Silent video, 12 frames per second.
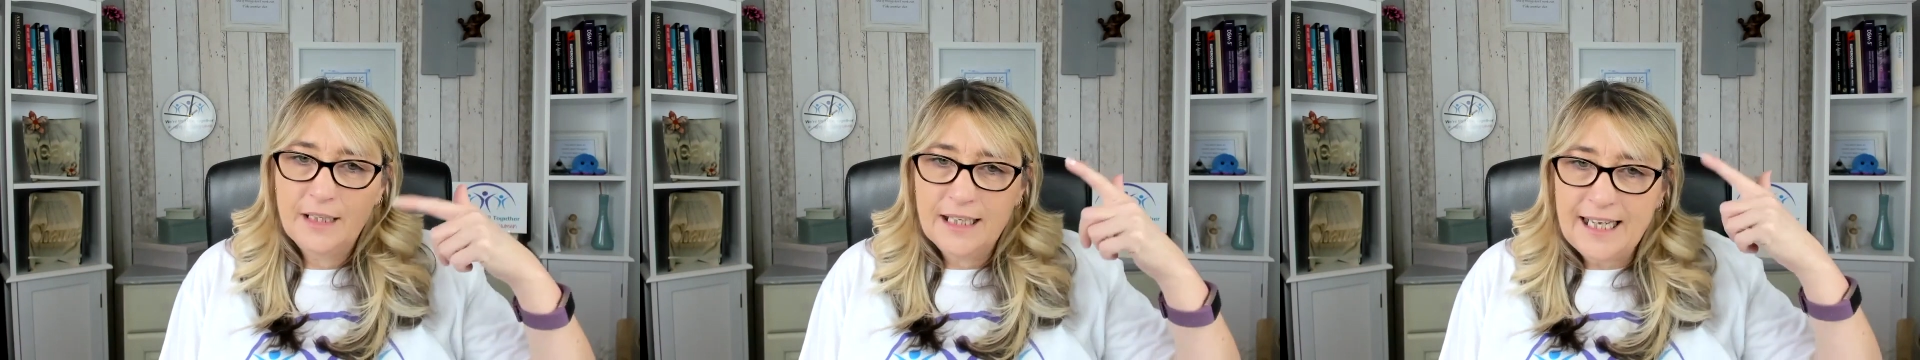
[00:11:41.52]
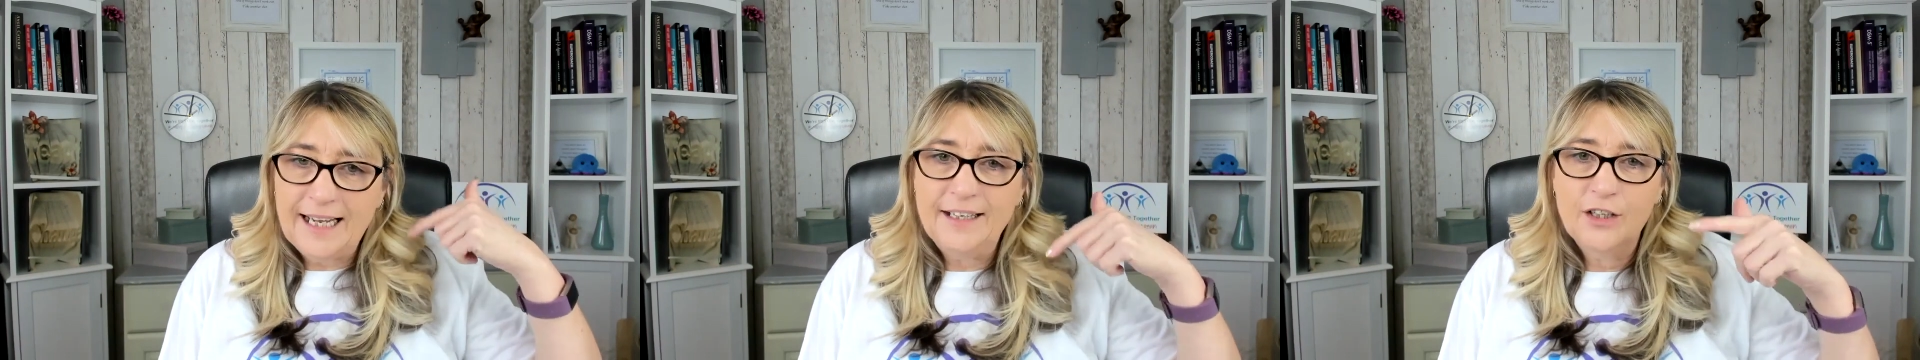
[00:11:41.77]

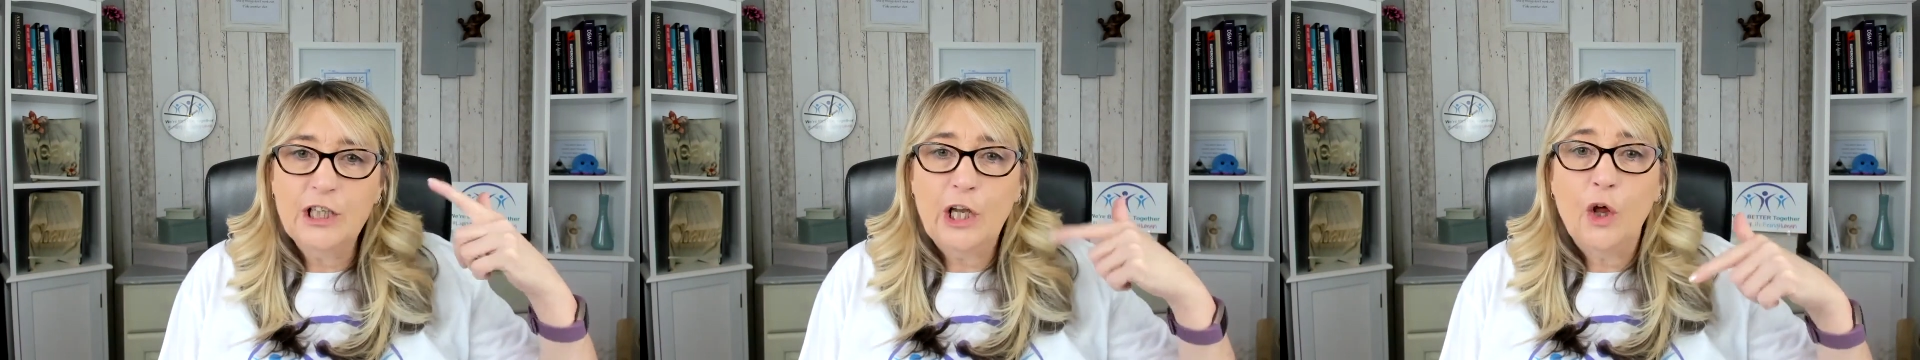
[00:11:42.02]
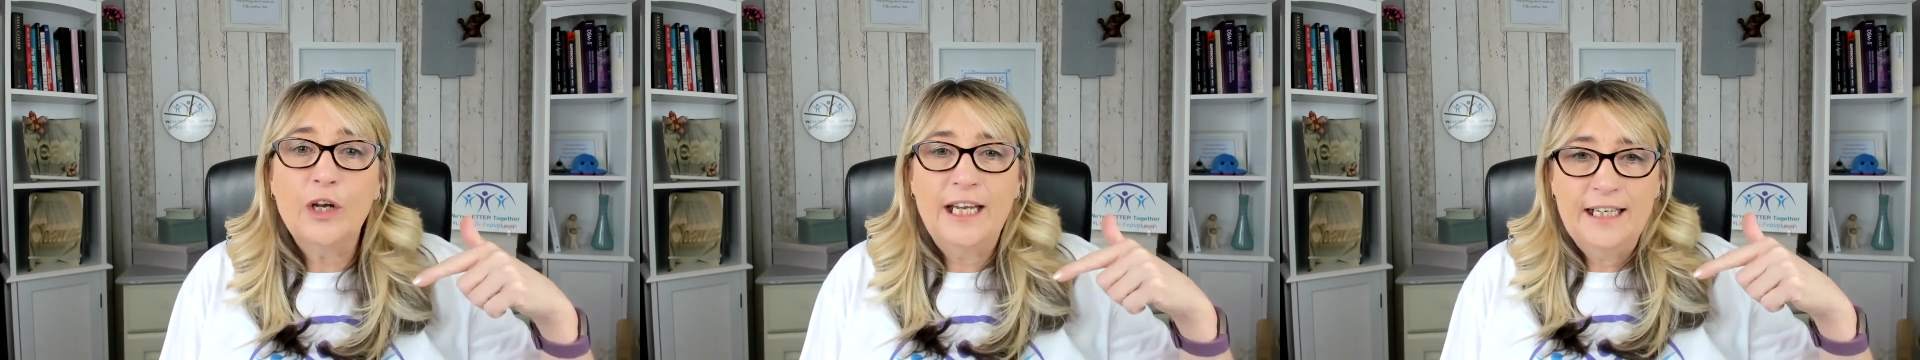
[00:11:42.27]
kind of
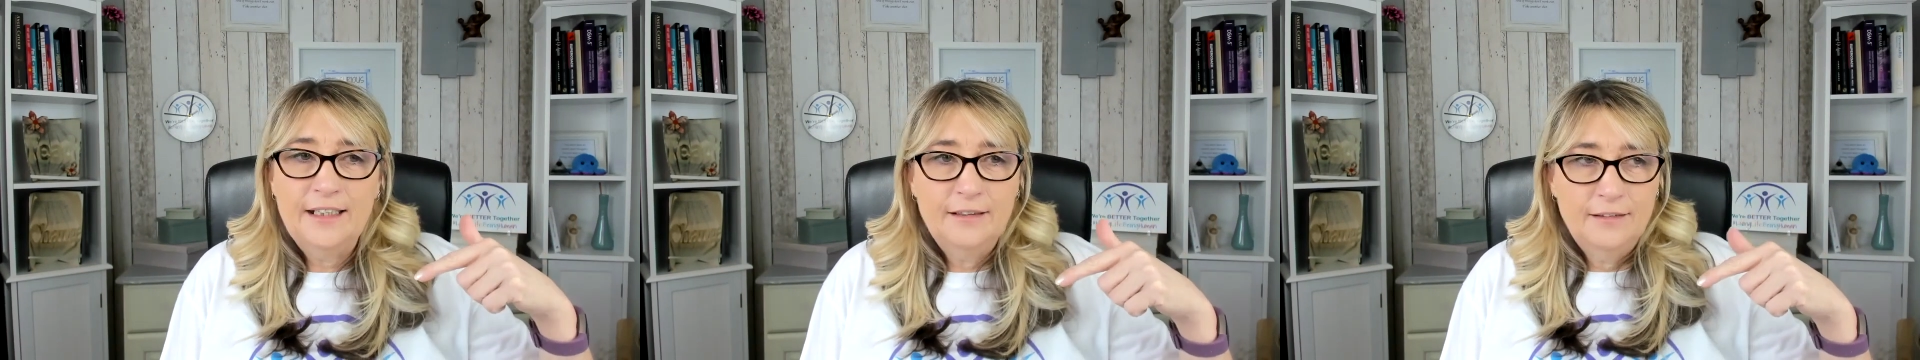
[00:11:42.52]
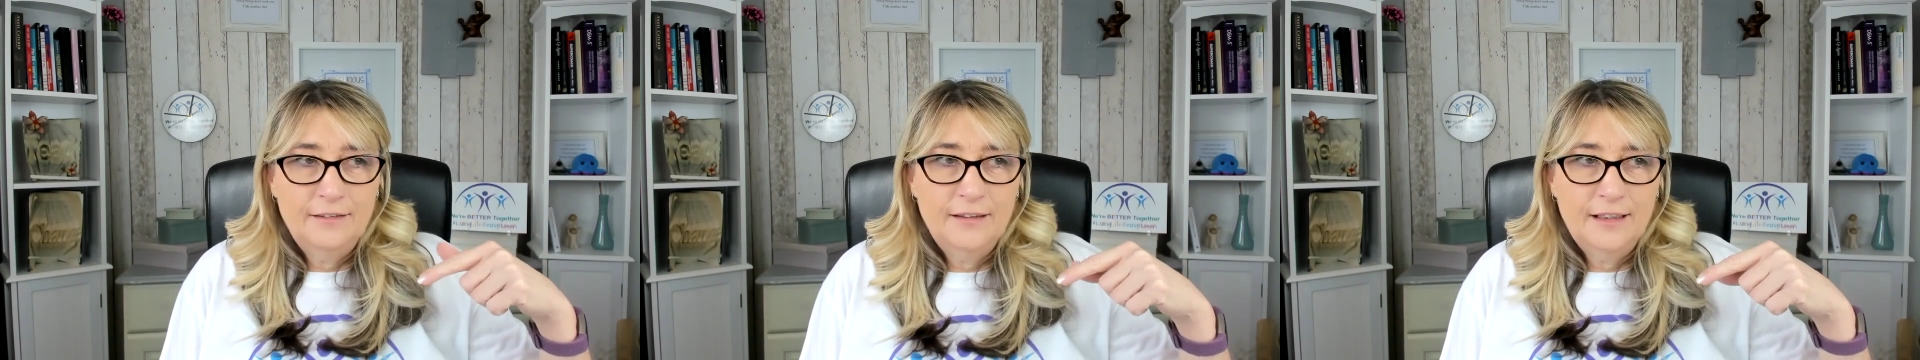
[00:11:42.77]
clocking
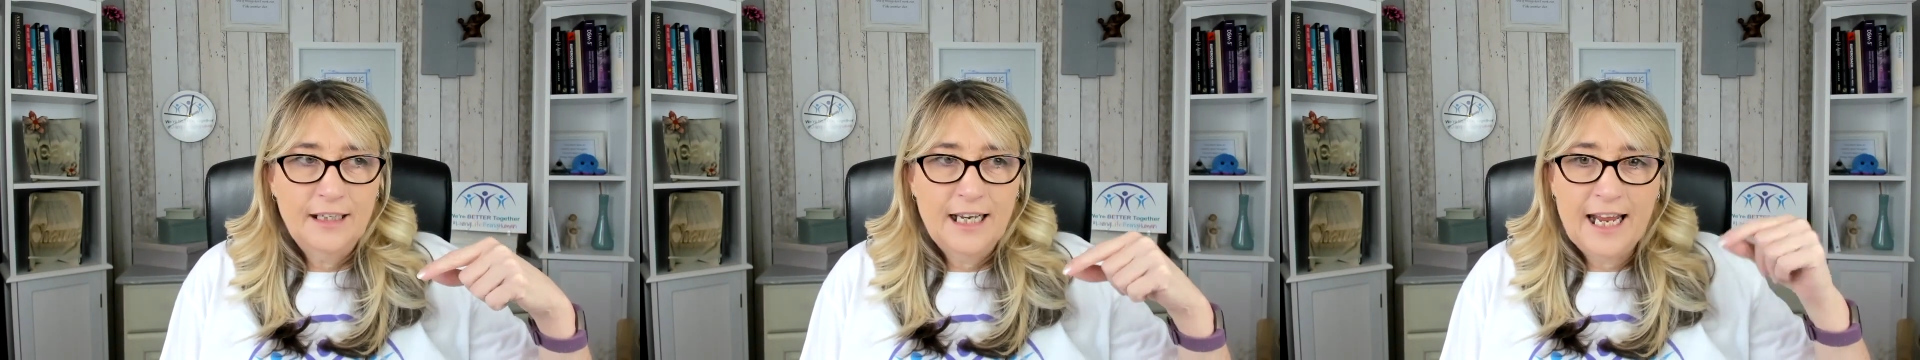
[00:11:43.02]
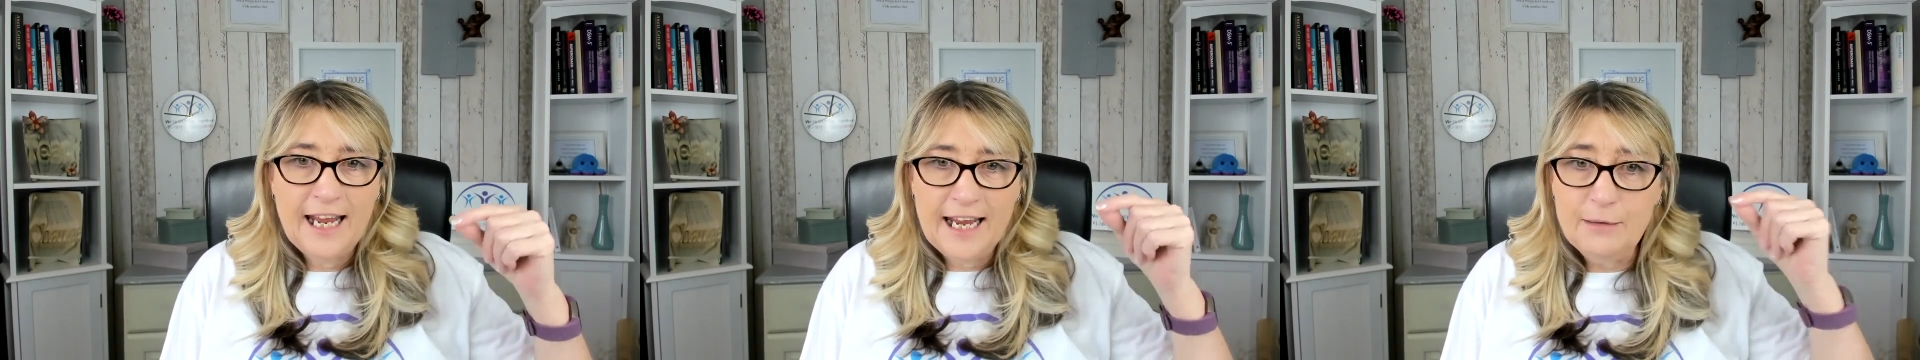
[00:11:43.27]

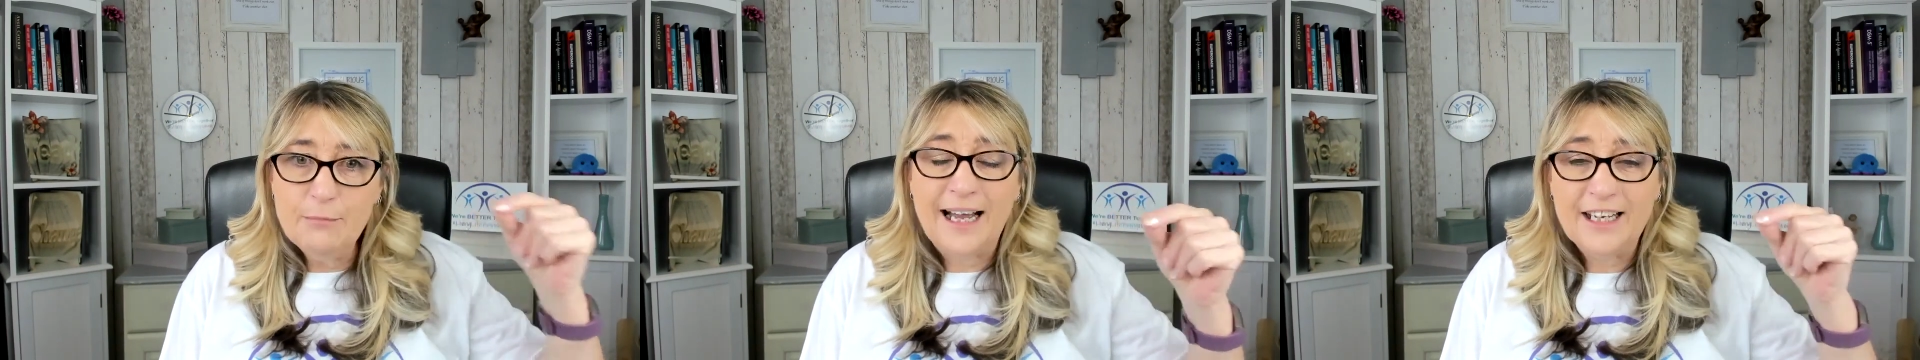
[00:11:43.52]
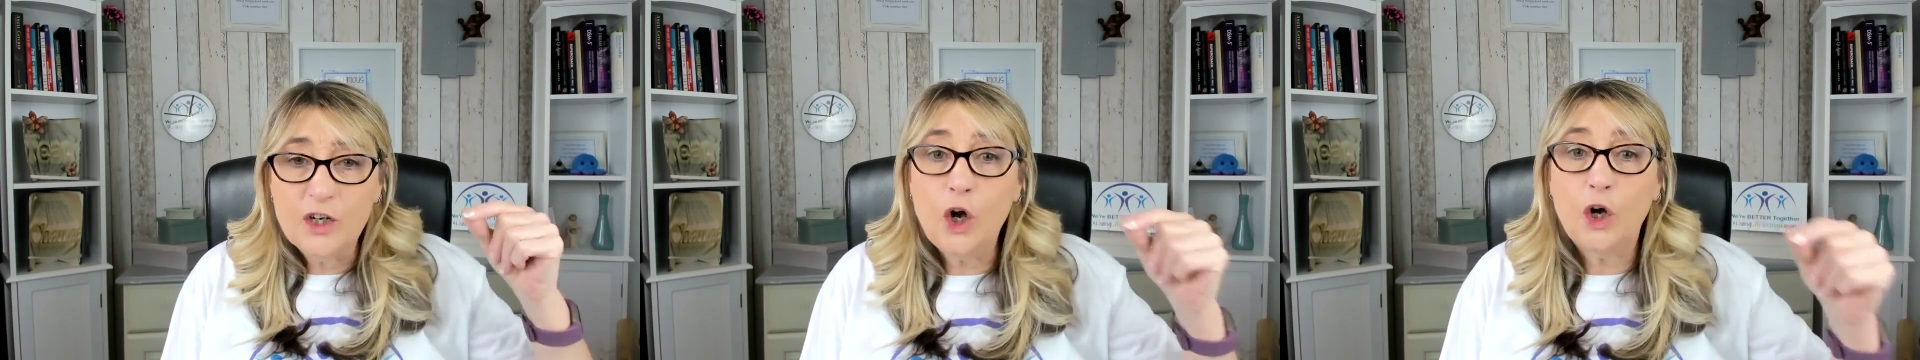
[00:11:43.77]
in
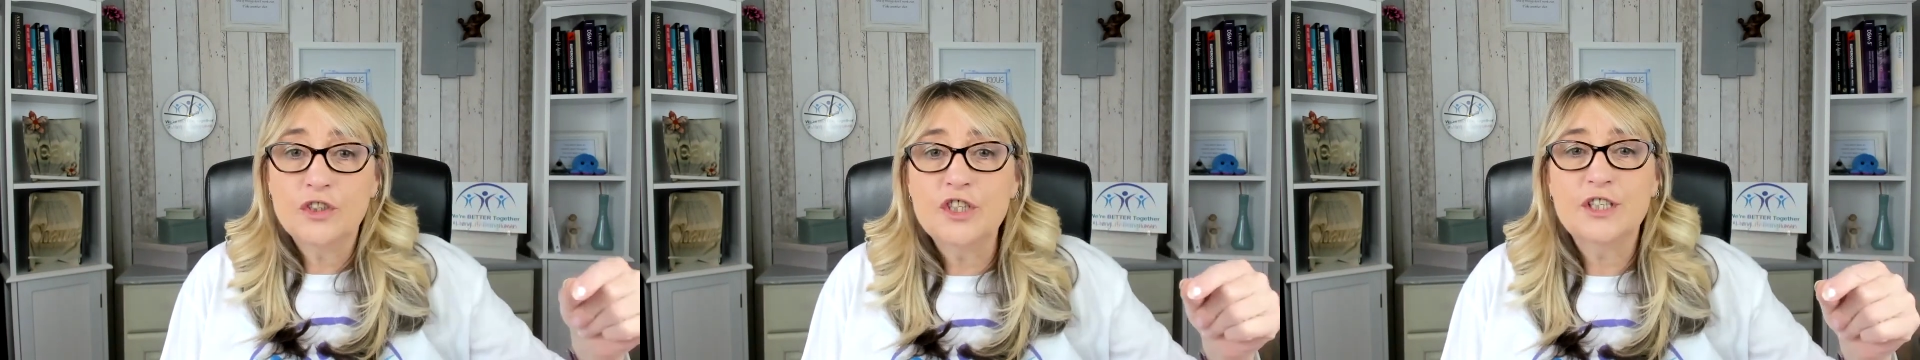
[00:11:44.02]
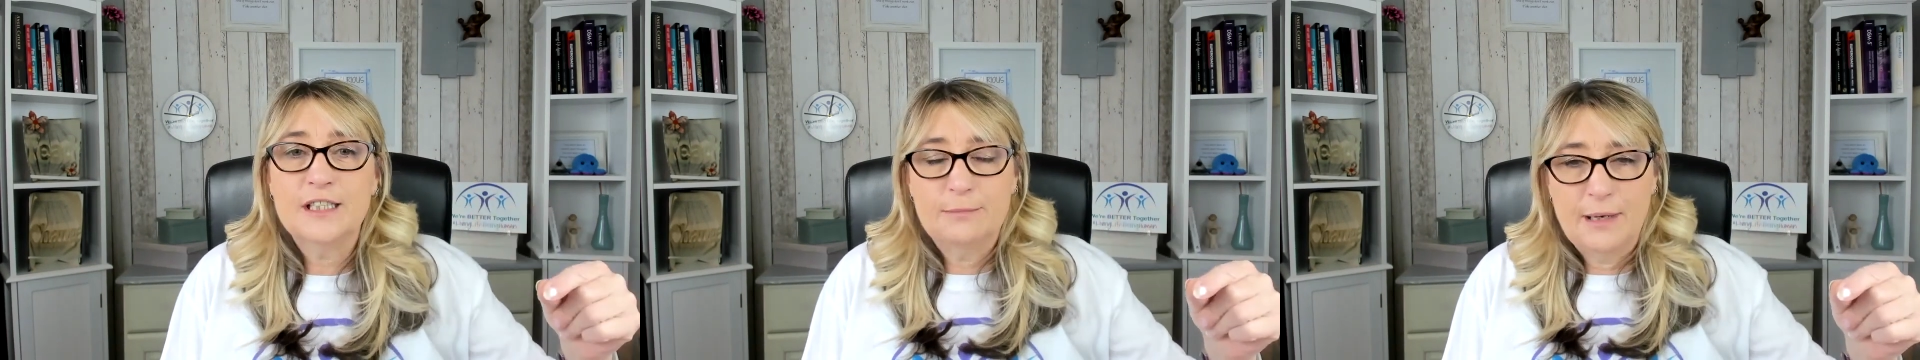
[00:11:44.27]
my
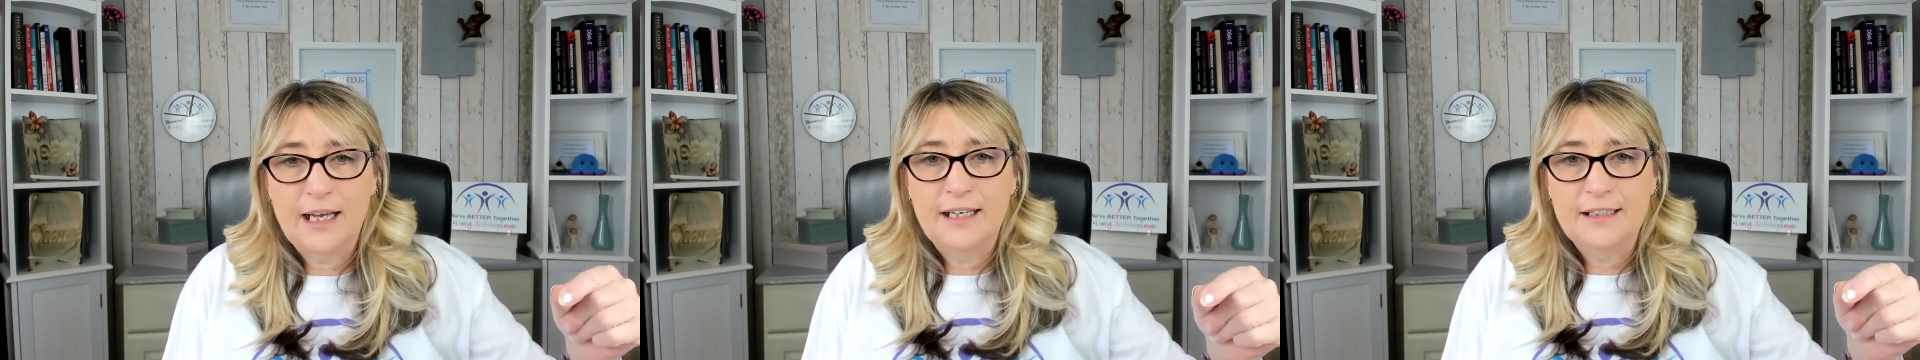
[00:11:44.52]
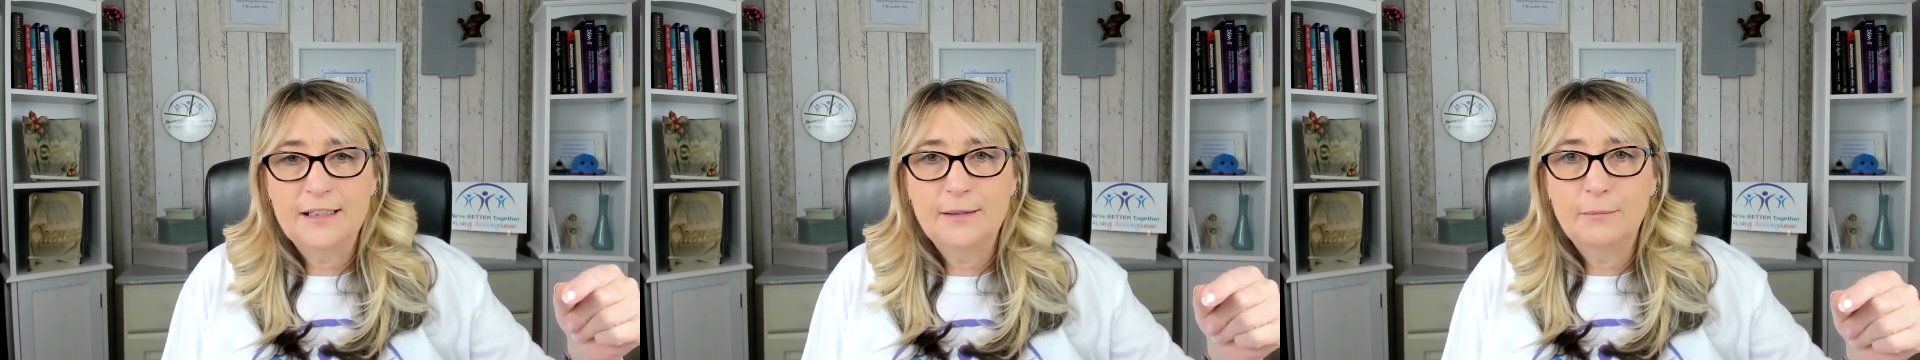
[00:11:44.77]
conscious mind.